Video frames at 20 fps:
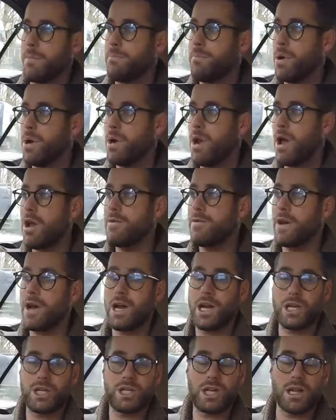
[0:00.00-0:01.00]
pull
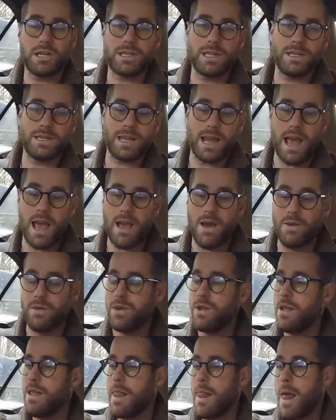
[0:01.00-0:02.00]
over, shutting
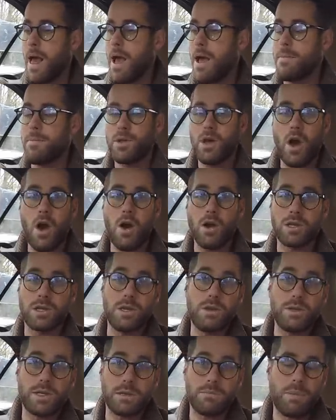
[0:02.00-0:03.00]
down, um, car's
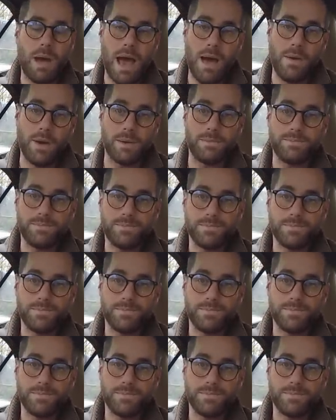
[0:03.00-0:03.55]
losing power.